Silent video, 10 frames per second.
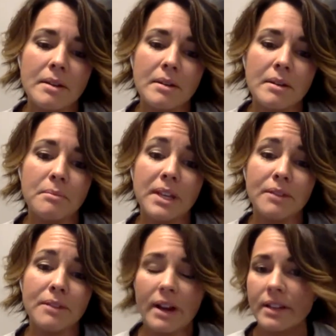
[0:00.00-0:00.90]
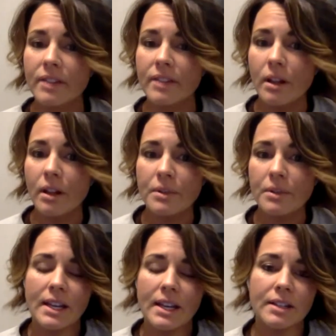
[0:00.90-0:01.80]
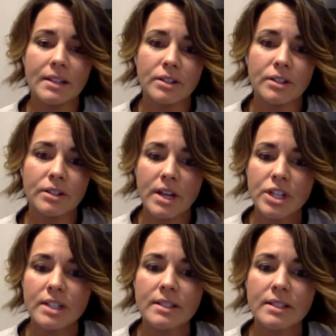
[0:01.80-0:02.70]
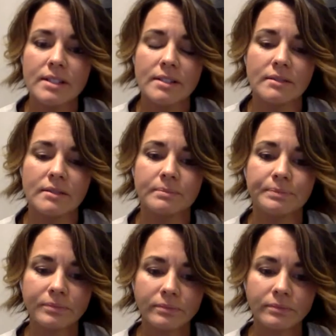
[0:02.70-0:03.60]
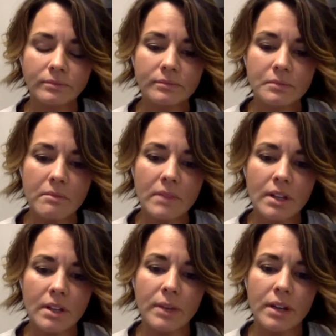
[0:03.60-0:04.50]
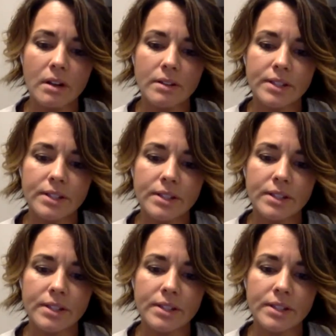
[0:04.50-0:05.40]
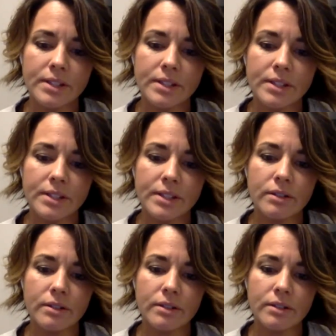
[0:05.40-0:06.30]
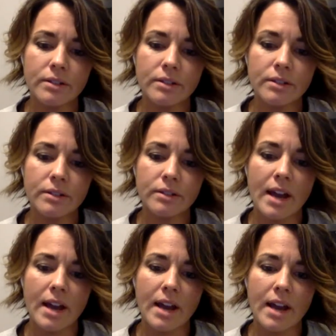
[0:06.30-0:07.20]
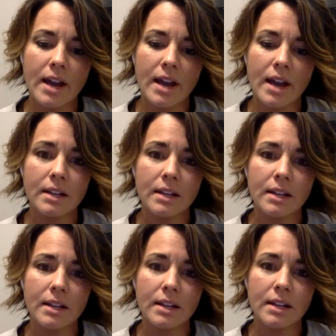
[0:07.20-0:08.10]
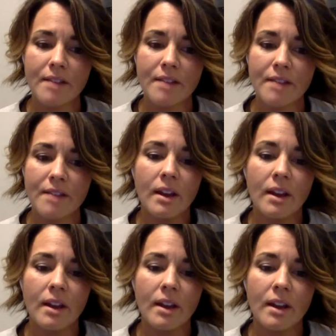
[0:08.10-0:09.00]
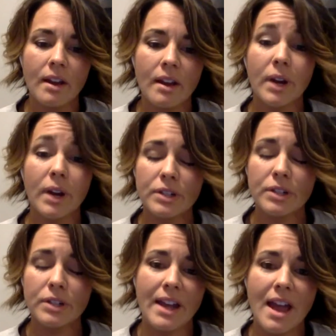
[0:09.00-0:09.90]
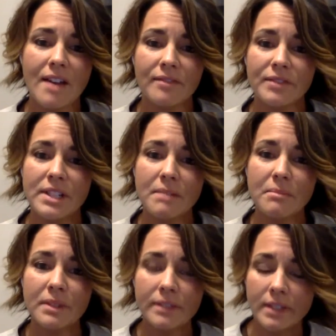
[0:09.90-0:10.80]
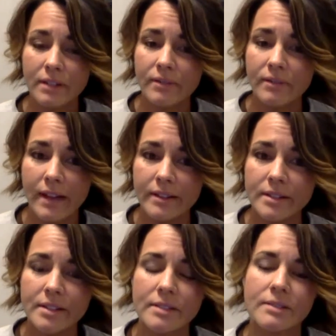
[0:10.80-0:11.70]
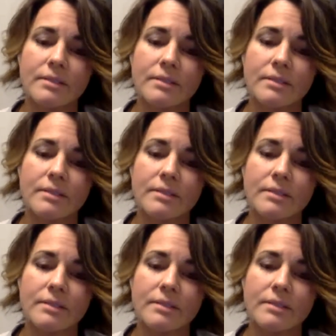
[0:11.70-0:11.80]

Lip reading: being readily available to answer questions. We also have quarterly meetings with our staff where we try to have team building events.